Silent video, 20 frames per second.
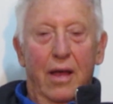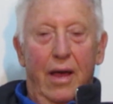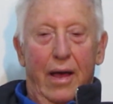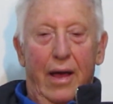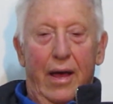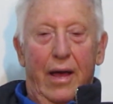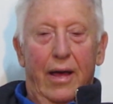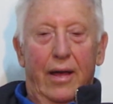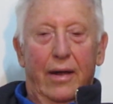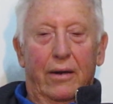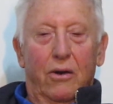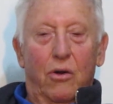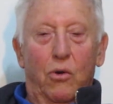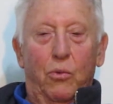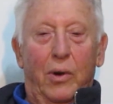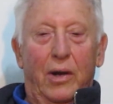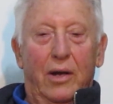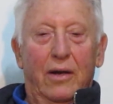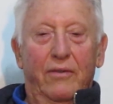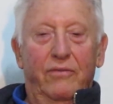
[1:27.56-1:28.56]
And
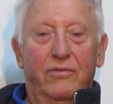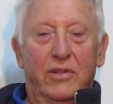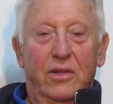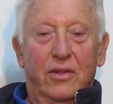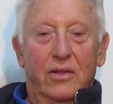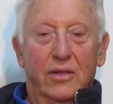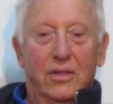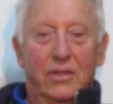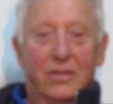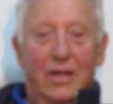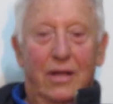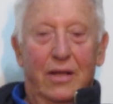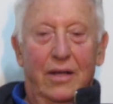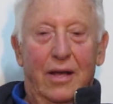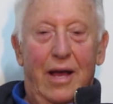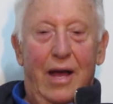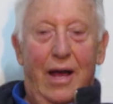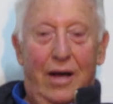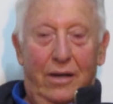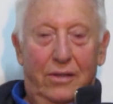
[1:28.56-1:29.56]
we lived in this
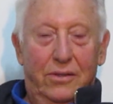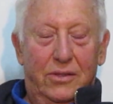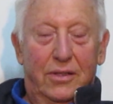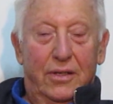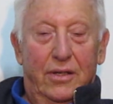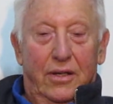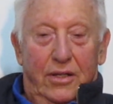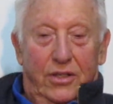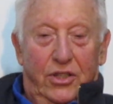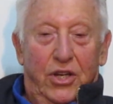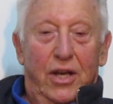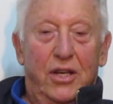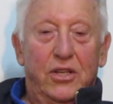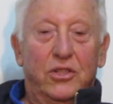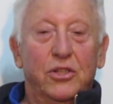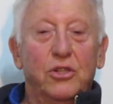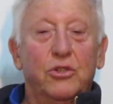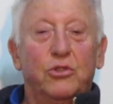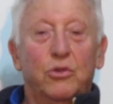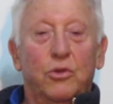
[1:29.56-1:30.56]
house
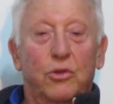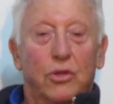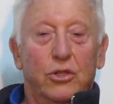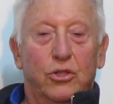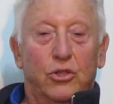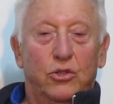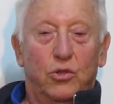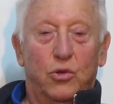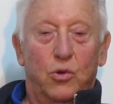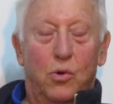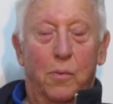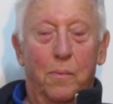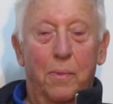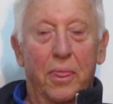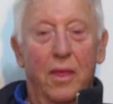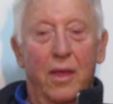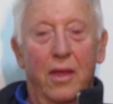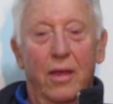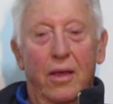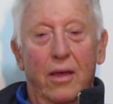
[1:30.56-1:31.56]
adjacent to the store.
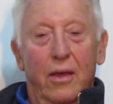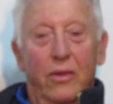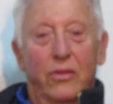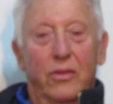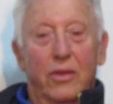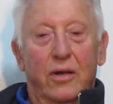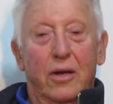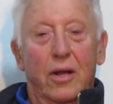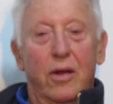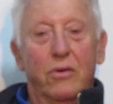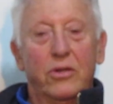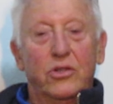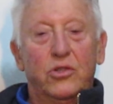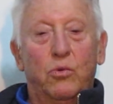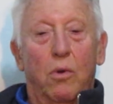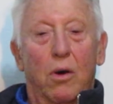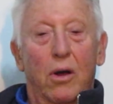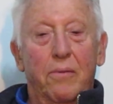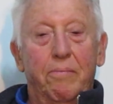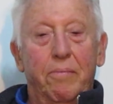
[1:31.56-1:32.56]
The nearest
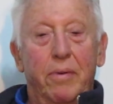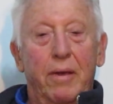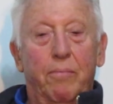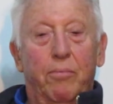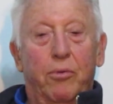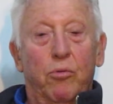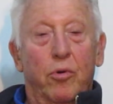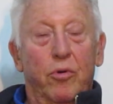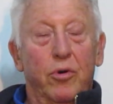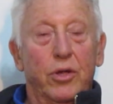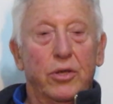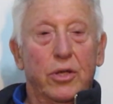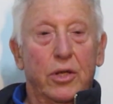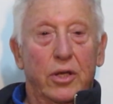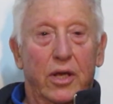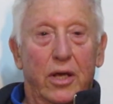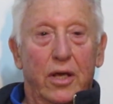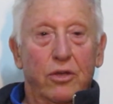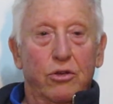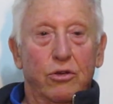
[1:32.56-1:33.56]
white people were in
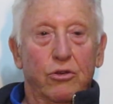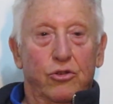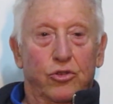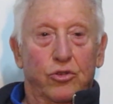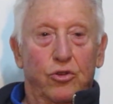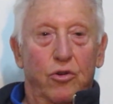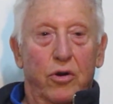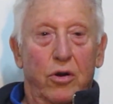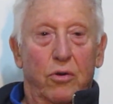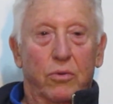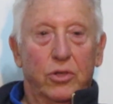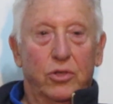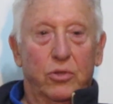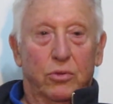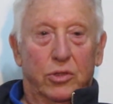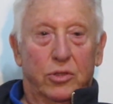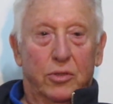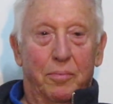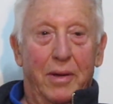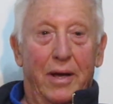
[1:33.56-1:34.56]
Inyuzura, which
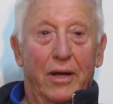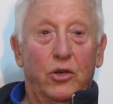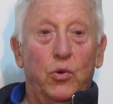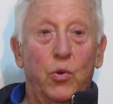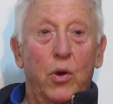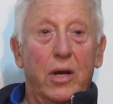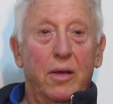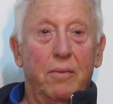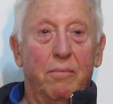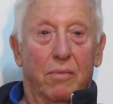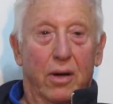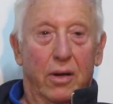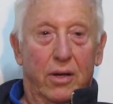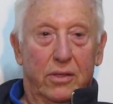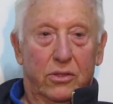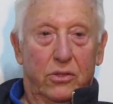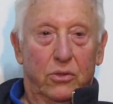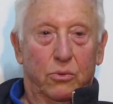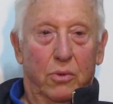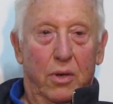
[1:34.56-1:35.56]
was about 20
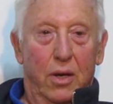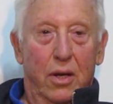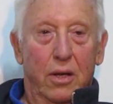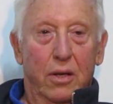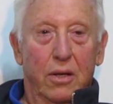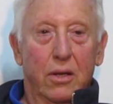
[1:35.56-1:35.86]
miles away.